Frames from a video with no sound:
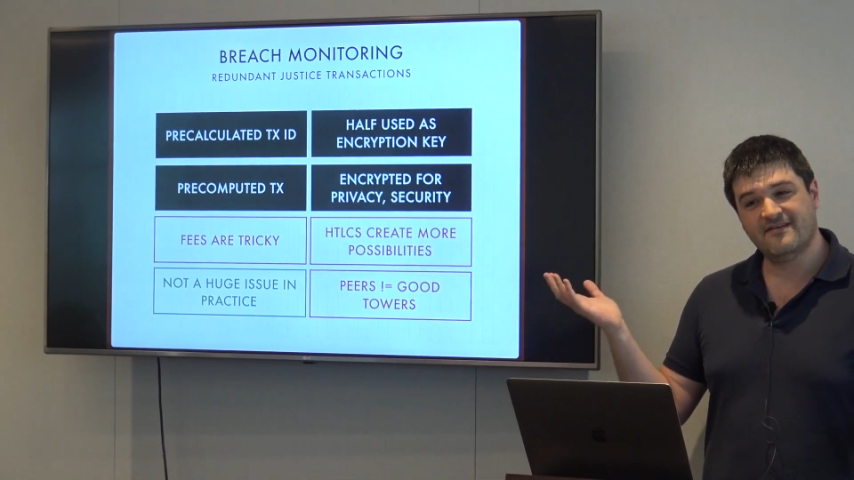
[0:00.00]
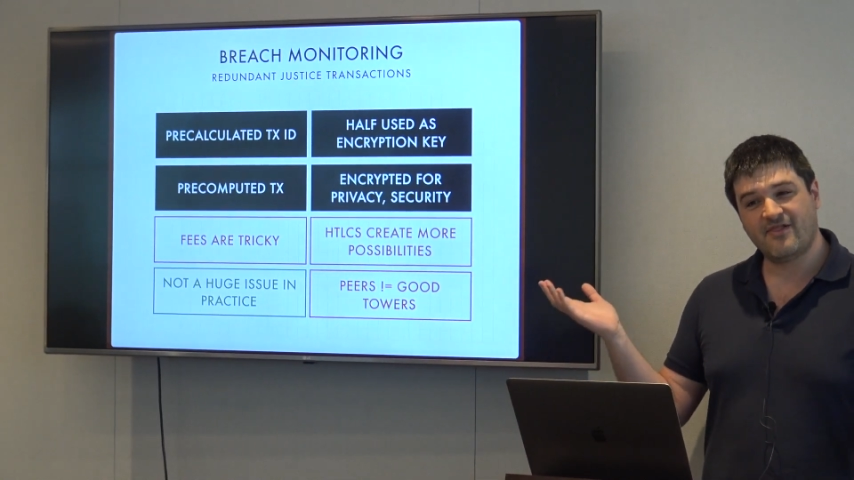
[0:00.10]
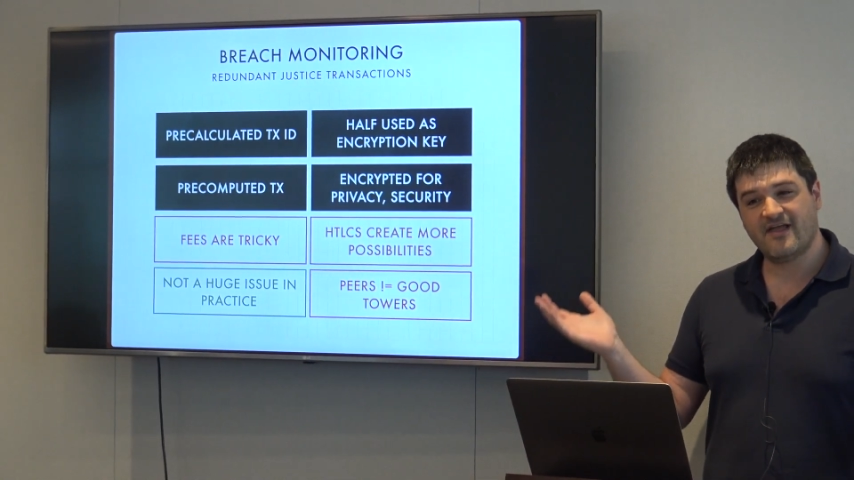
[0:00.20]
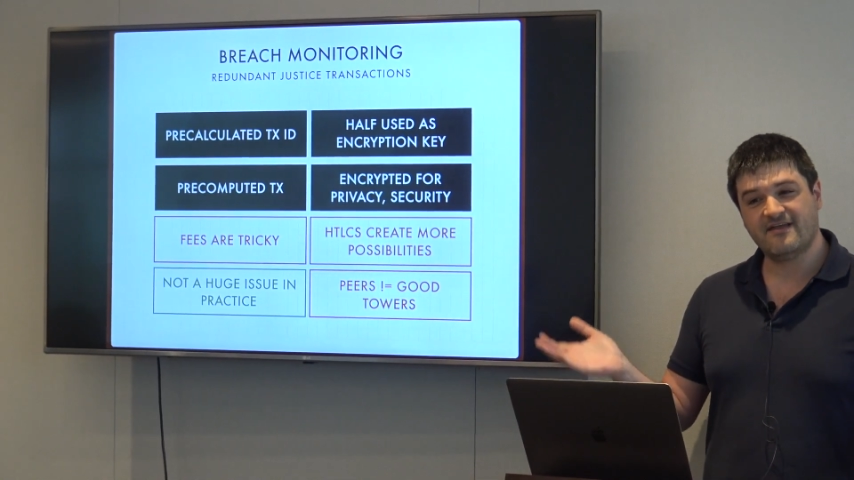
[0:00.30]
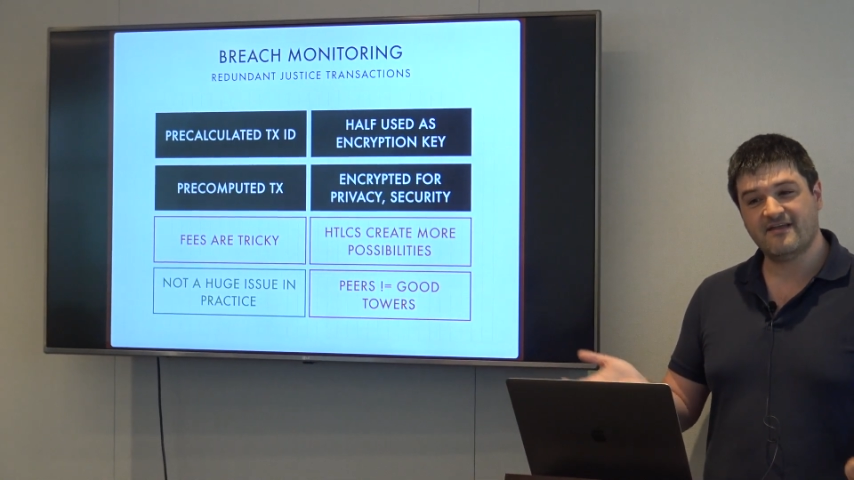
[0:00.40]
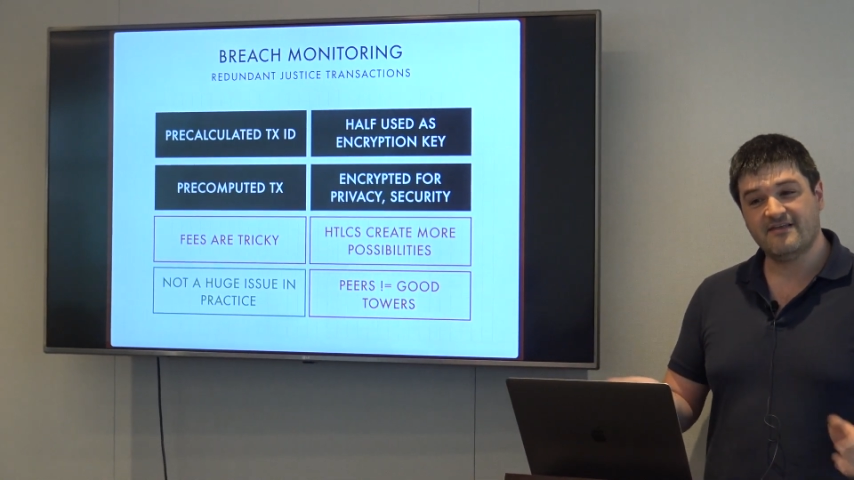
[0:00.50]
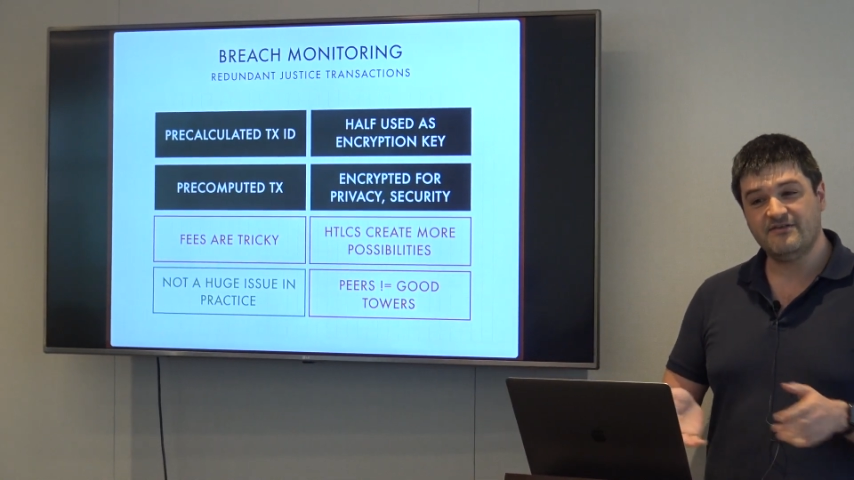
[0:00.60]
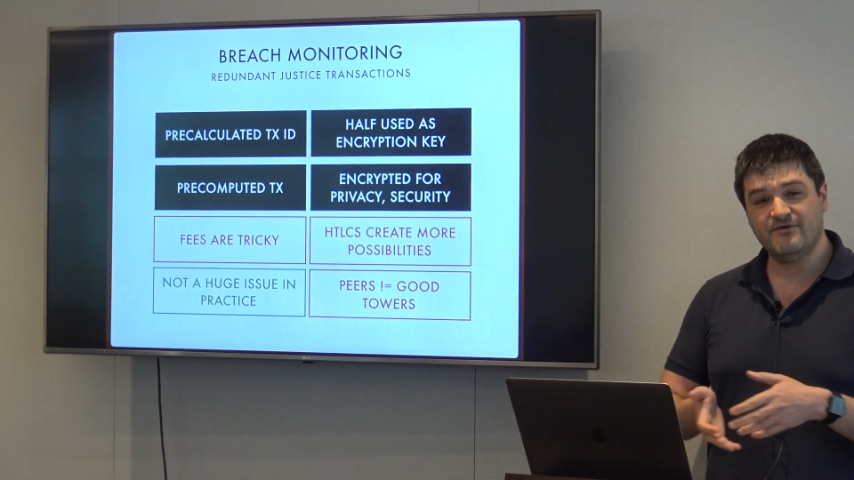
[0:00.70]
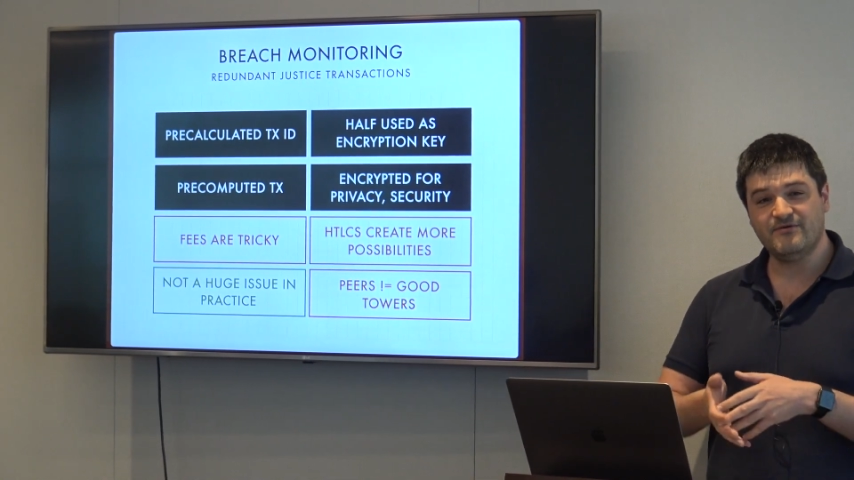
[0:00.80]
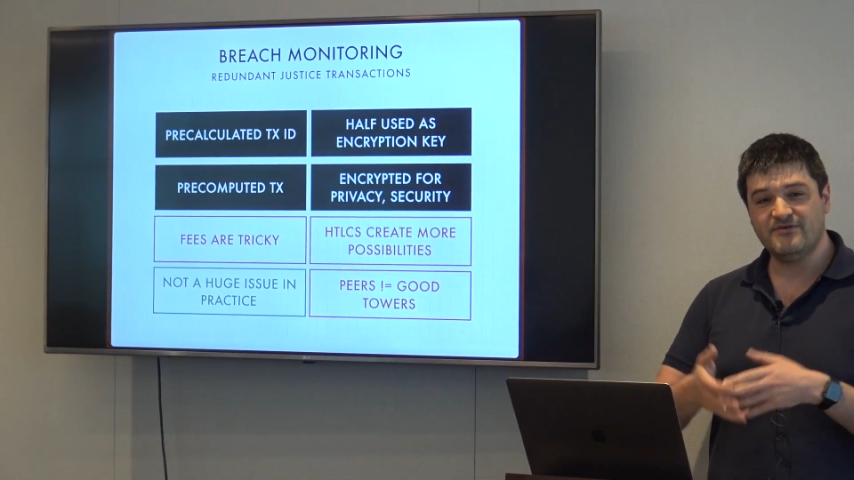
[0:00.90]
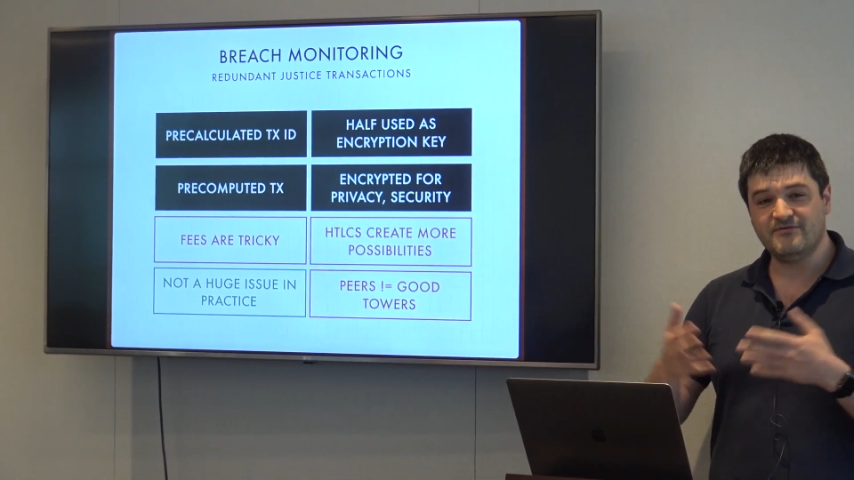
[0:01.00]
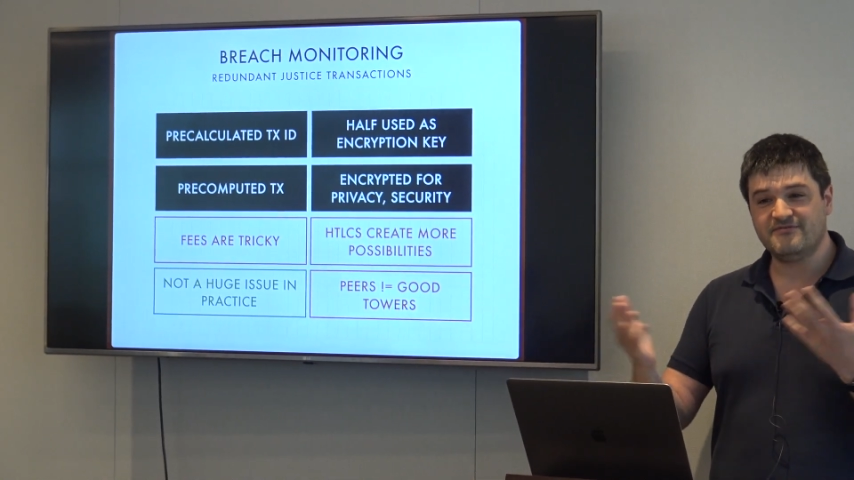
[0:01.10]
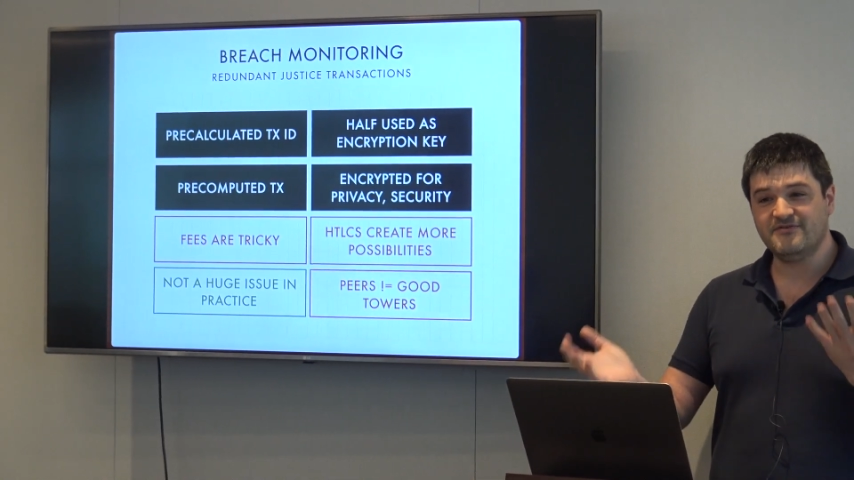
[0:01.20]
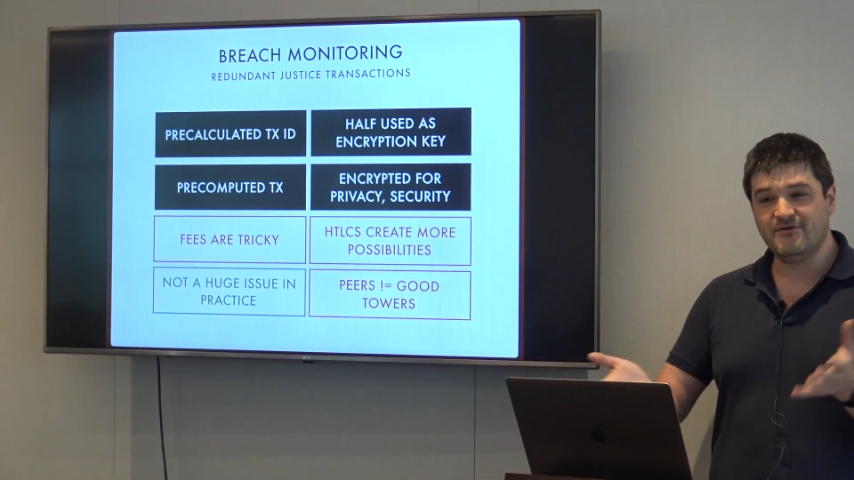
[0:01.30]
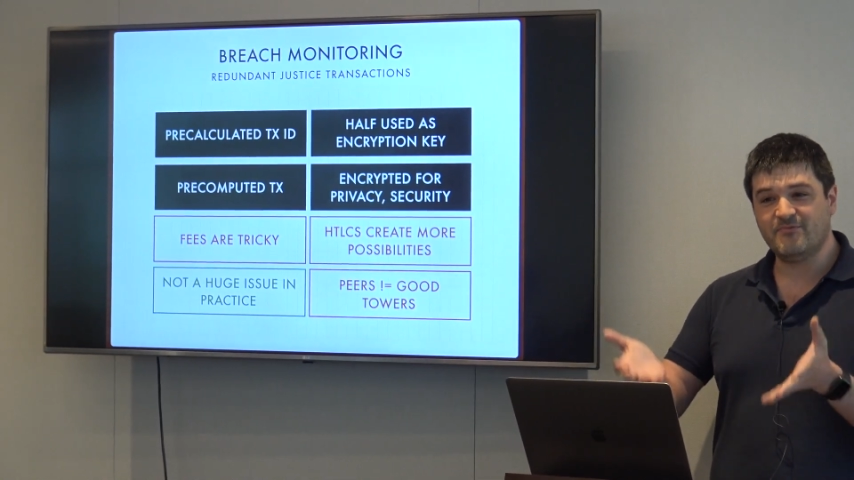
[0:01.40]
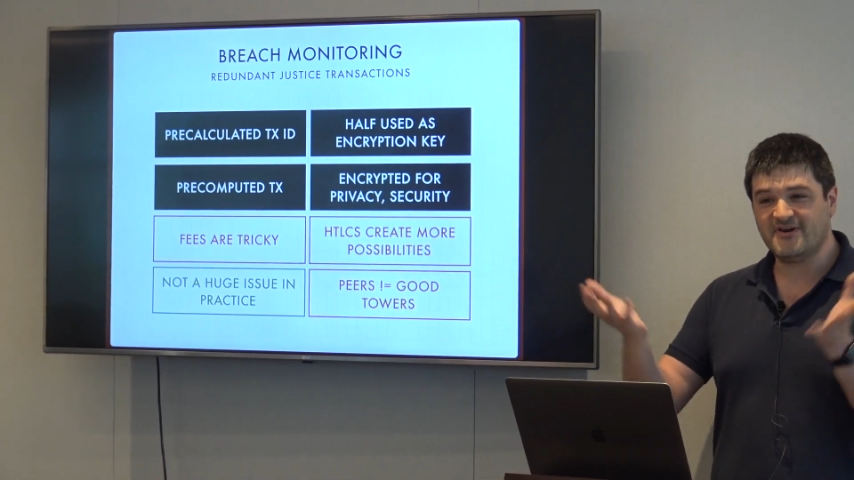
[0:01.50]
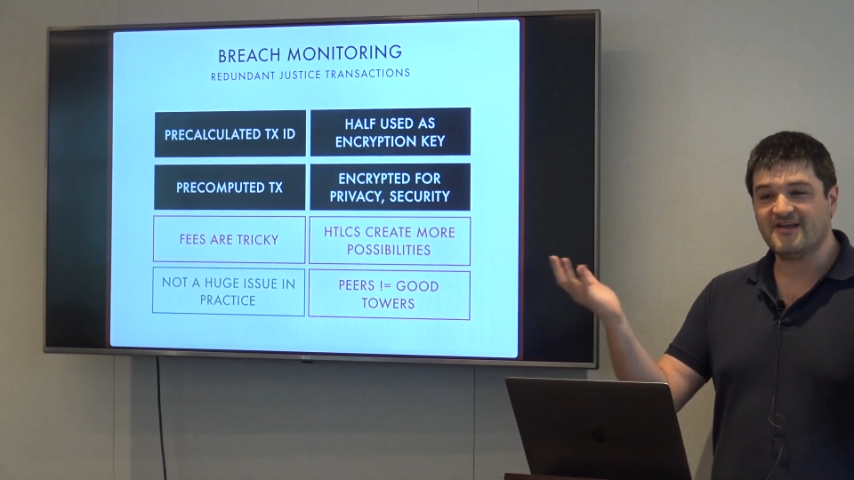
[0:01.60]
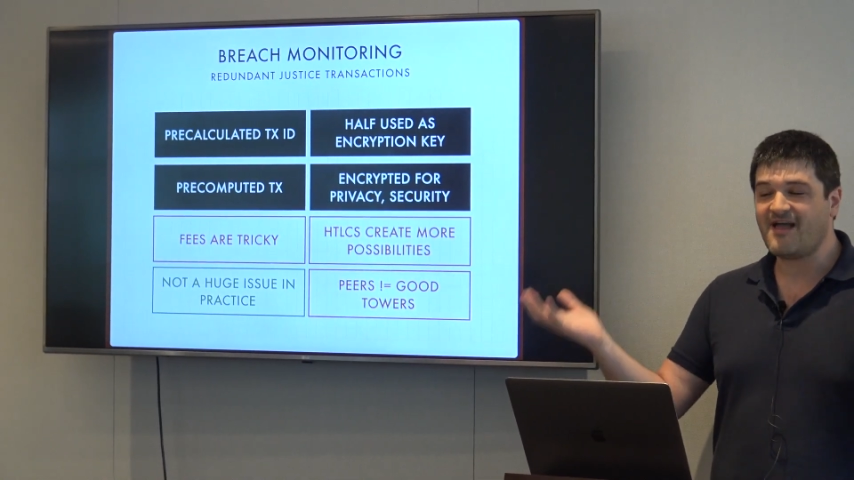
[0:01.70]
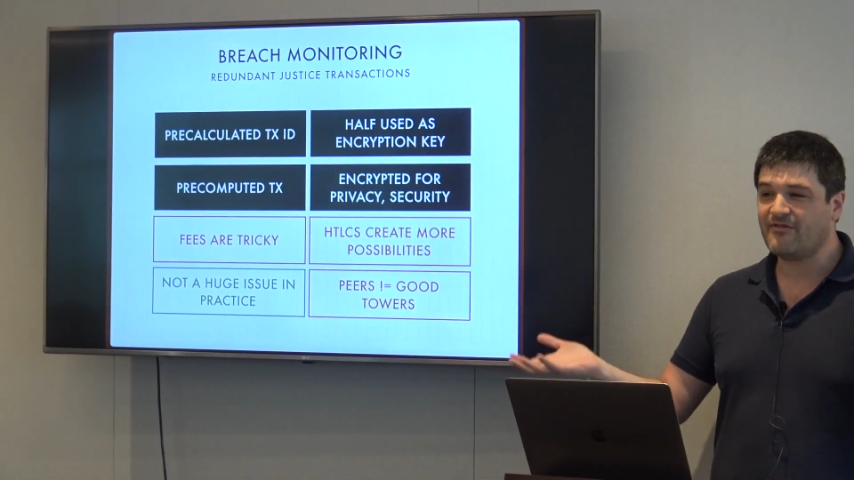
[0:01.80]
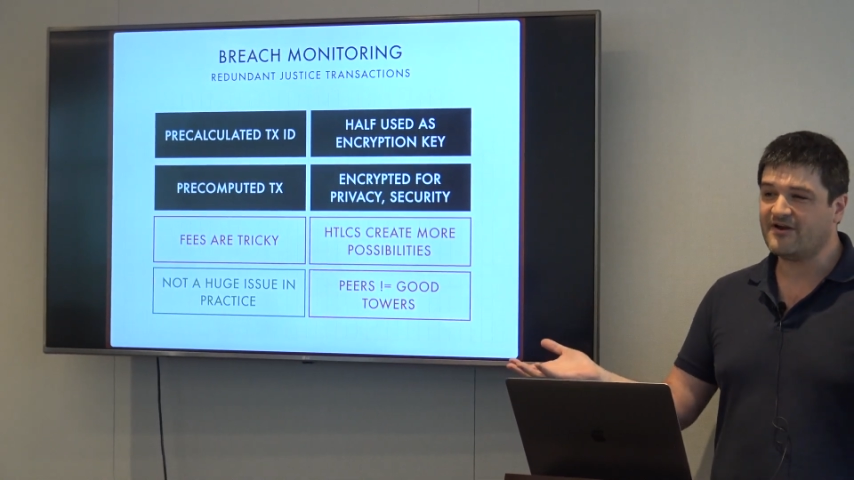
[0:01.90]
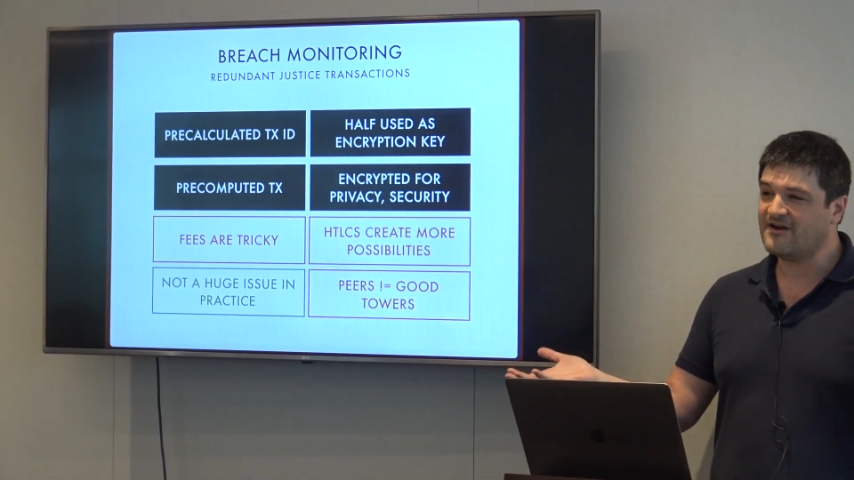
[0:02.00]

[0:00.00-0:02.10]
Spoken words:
like you predict how they're